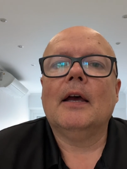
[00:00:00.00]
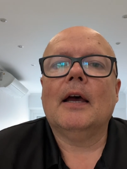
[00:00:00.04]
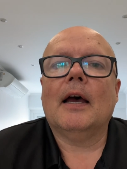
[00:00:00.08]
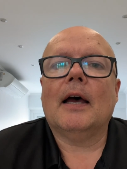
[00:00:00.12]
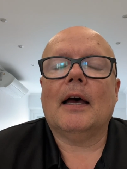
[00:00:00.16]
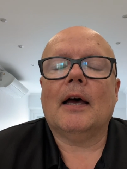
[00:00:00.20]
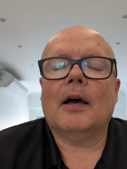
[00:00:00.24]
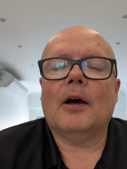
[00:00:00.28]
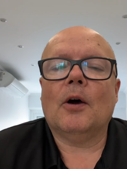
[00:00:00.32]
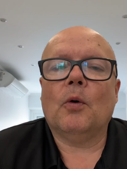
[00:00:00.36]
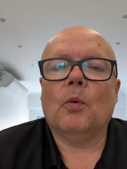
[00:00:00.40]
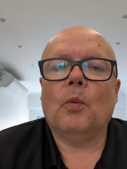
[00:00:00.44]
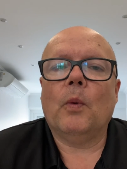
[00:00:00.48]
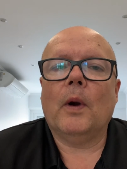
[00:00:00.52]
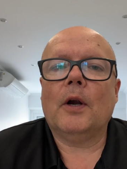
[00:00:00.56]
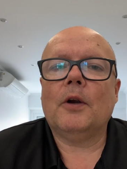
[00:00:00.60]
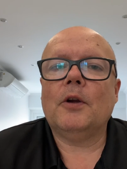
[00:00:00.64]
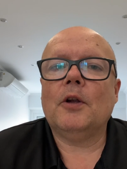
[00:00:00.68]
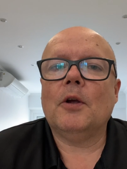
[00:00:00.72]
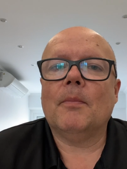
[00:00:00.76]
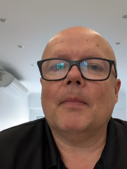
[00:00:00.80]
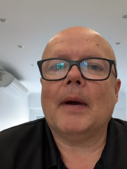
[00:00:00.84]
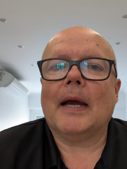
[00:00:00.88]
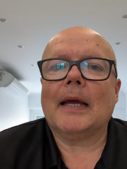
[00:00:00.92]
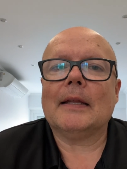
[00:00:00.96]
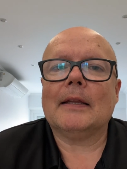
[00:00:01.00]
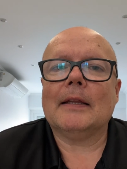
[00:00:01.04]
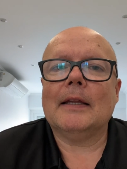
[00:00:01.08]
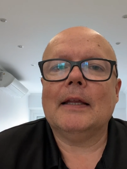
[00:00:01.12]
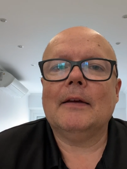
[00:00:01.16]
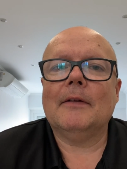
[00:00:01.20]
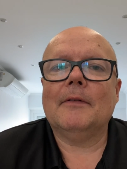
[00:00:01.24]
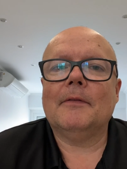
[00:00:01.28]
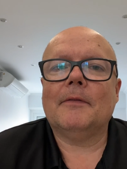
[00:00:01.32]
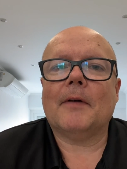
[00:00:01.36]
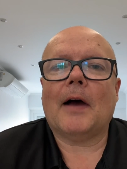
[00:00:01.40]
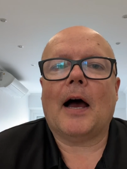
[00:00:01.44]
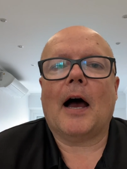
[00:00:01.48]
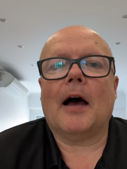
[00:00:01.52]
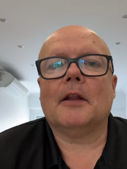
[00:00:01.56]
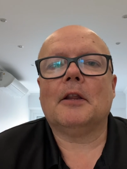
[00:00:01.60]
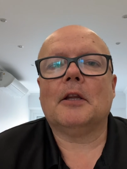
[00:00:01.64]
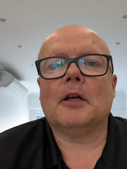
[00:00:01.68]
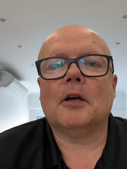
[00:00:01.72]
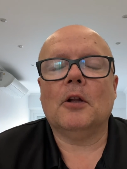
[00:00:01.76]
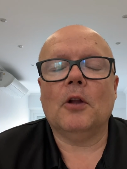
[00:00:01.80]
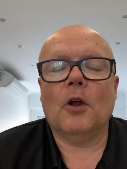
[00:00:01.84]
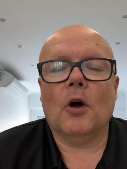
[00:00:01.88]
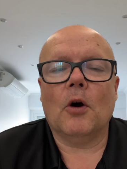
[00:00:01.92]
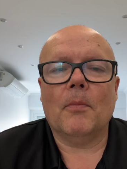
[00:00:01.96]
where you might live on
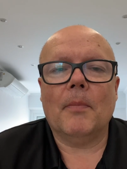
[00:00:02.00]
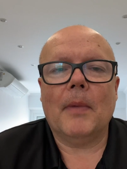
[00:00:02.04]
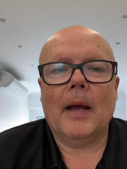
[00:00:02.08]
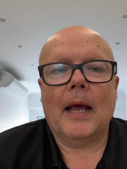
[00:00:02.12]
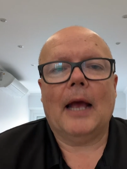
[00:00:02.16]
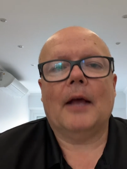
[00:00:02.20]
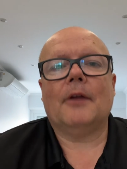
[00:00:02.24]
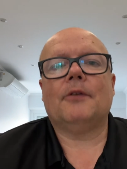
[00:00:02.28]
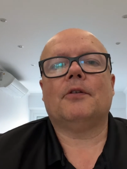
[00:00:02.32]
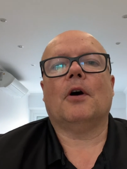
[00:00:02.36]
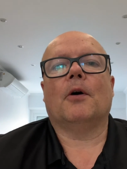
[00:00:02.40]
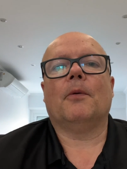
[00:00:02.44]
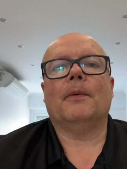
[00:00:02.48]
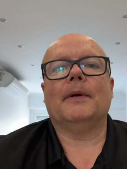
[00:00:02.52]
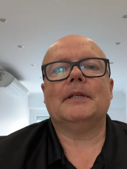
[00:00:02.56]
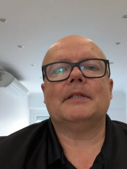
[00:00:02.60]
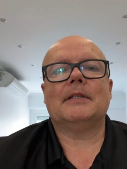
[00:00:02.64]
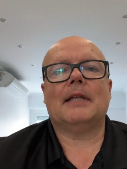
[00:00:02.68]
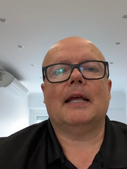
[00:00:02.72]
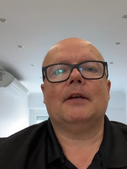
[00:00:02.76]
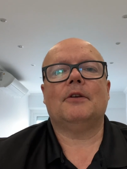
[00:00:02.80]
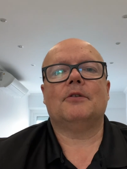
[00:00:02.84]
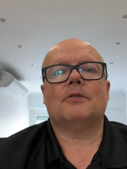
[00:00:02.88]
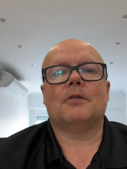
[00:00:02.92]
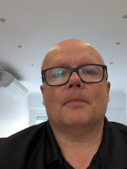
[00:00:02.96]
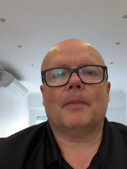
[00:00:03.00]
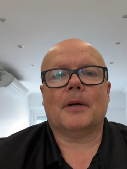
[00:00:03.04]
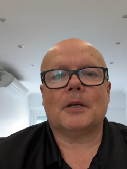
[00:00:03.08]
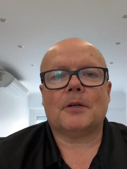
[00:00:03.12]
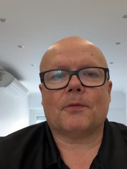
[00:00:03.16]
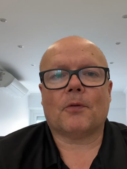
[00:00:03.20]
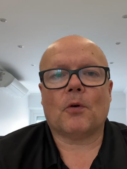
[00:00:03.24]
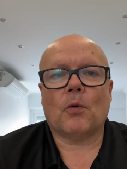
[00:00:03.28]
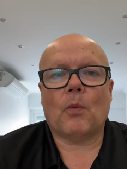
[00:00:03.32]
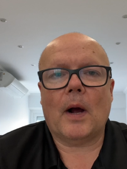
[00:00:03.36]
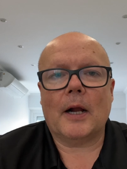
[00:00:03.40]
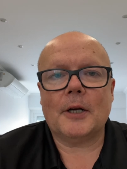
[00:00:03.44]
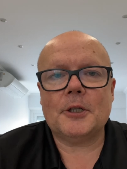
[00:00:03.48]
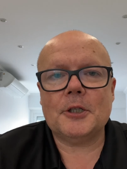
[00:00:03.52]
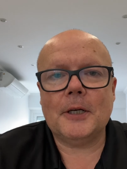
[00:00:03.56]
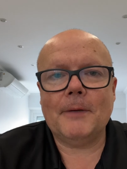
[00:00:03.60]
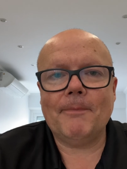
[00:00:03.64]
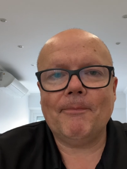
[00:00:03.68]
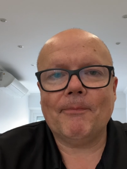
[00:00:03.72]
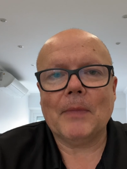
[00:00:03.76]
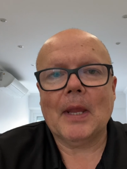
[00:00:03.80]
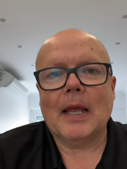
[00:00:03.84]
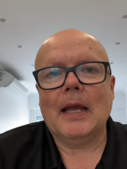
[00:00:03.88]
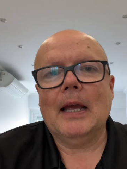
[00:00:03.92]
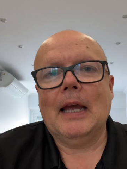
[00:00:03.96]
the globe. As always, thanks so much for
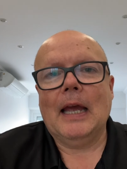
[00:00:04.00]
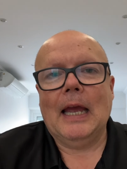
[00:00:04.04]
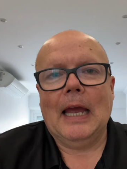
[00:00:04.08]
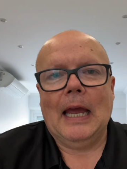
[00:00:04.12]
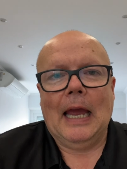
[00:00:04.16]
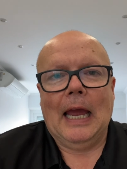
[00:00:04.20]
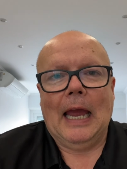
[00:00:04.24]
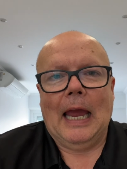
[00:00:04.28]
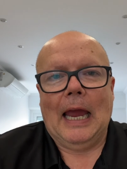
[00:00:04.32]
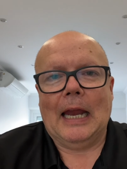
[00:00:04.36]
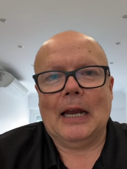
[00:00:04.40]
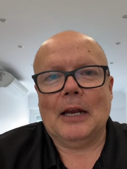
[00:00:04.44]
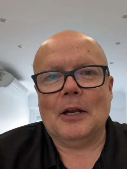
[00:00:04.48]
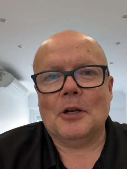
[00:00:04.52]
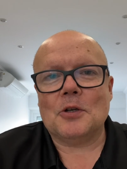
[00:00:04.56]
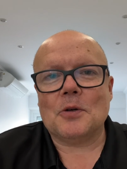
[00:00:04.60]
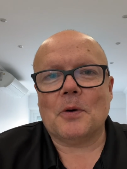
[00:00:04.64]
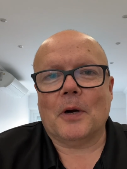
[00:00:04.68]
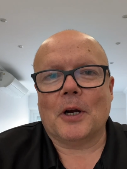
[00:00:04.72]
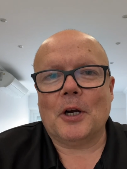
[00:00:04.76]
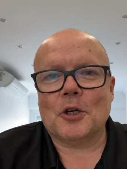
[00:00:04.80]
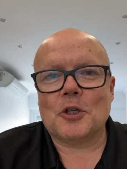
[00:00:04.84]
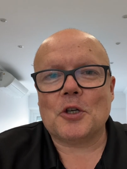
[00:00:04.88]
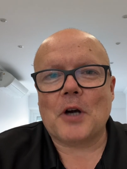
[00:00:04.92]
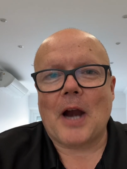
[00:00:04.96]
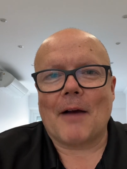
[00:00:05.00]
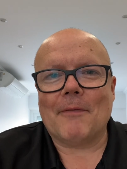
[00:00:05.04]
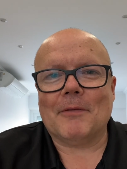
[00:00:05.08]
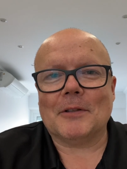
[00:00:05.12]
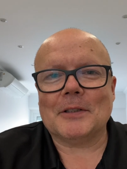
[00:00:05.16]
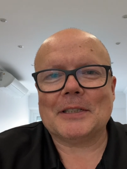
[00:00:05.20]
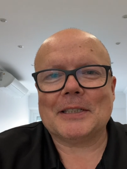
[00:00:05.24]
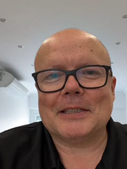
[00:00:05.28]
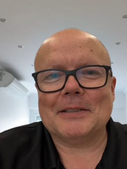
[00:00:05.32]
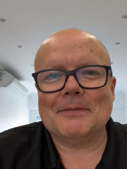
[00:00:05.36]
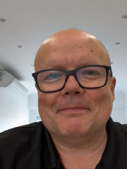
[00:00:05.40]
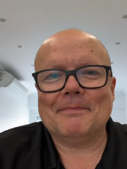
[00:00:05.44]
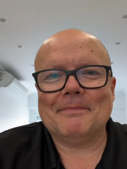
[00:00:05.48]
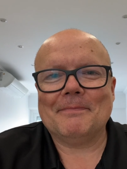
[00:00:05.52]
watching and enjoy your travels.